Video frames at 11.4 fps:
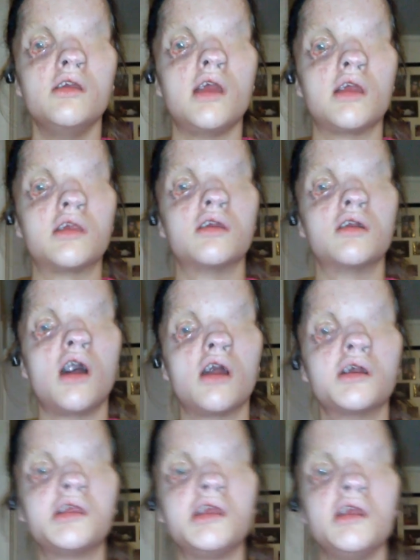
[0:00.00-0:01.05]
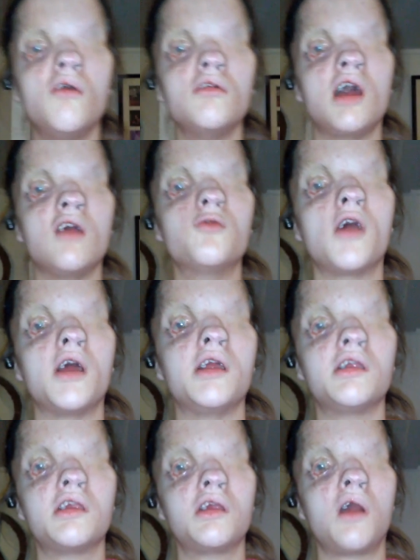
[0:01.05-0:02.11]
Yes, Cockatiel knife
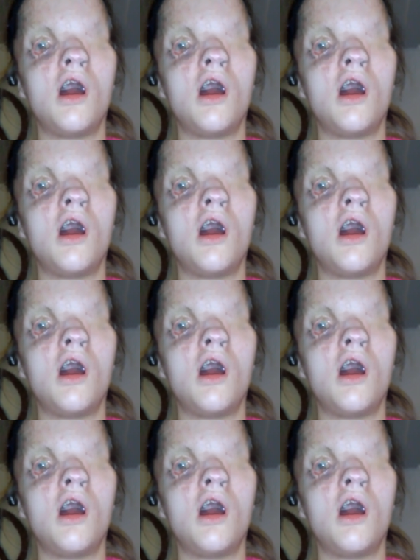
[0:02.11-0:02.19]
frights